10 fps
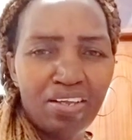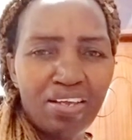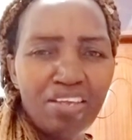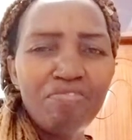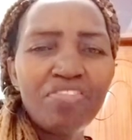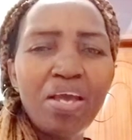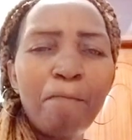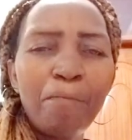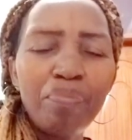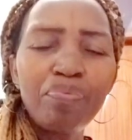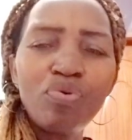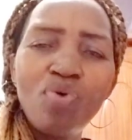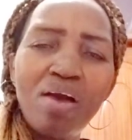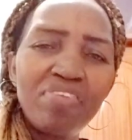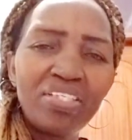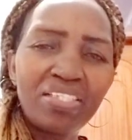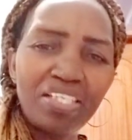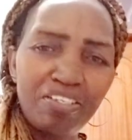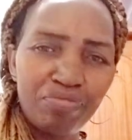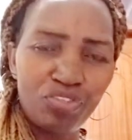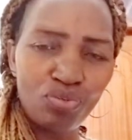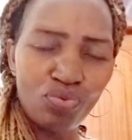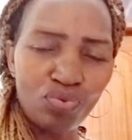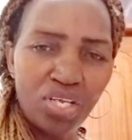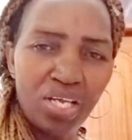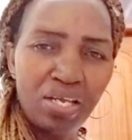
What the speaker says: if there are people who have enslaved you,